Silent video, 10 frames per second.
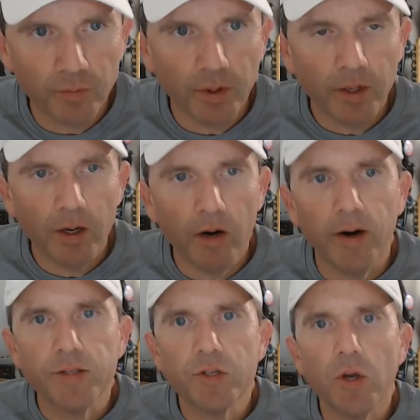All
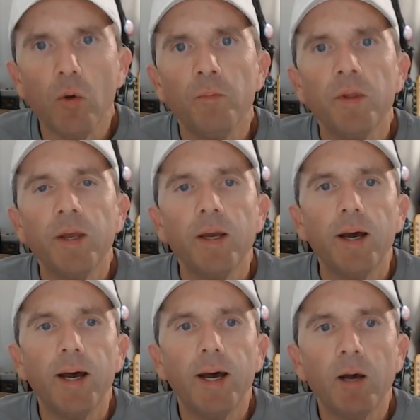right. So
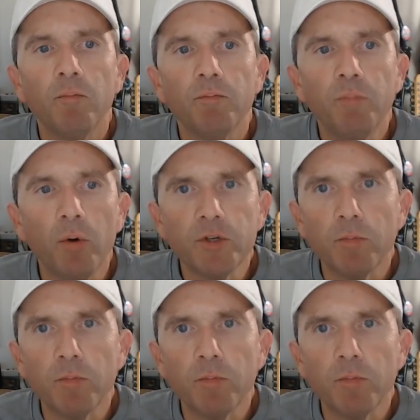bonus